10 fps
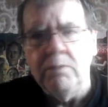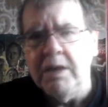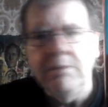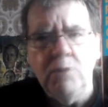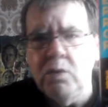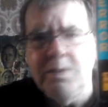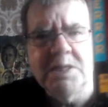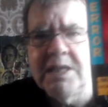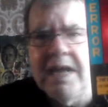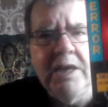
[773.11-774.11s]
in
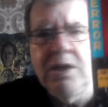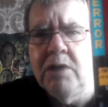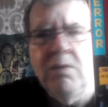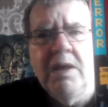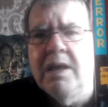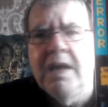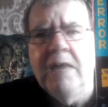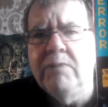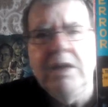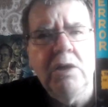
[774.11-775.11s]
movies and that, you know,
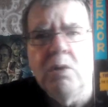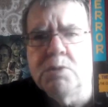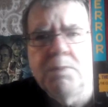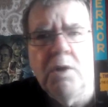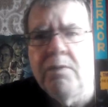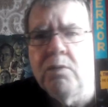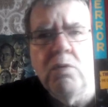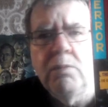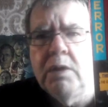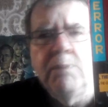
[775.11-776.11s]
it really goes beyond
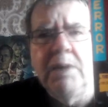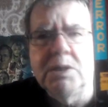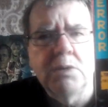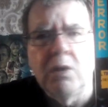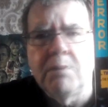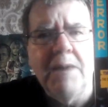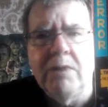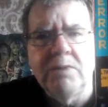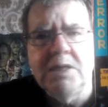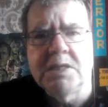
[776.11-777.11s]
all, it breaks a lot of
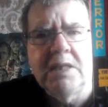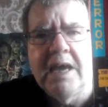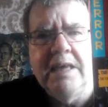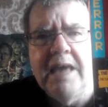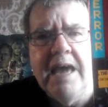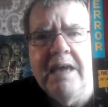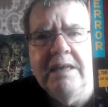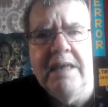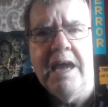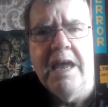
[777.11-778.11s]
boundaries and that,
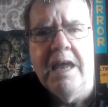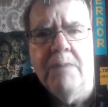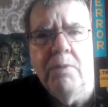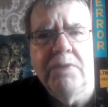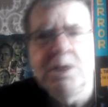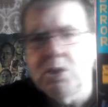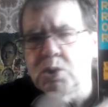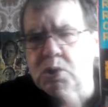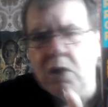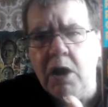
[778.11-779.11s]
yeah. But these are
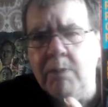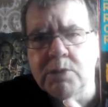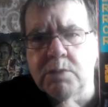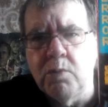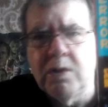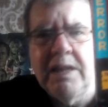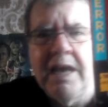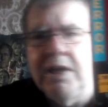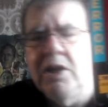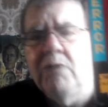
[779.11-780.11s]
just harmless fun and
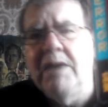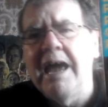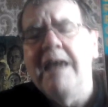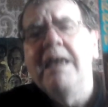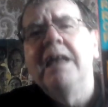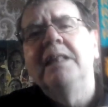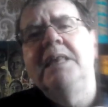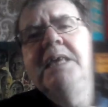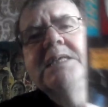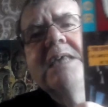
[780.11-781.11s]
that, you know, yeah.
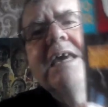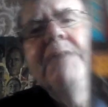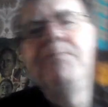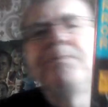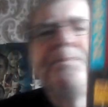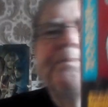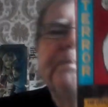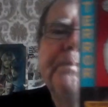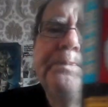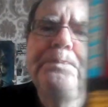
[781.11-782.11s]
These
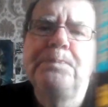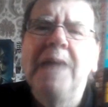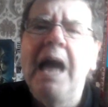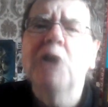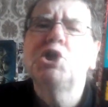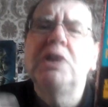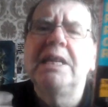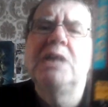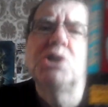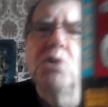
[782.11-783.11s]
actually
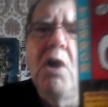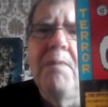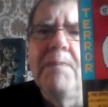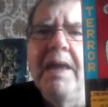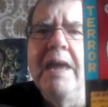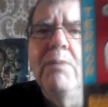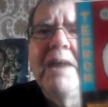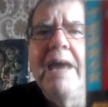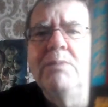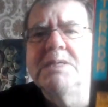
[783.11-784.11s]
later on, when
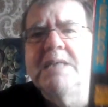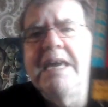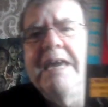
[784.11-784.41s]
I was